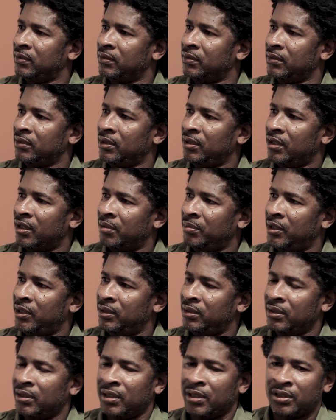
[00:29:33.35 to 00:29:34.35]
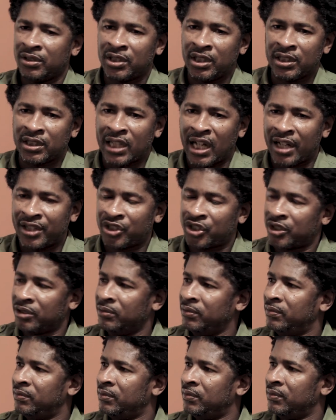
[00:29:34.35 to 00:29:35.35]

Mm-hmm. You know what I mean? Teach her how to shoot.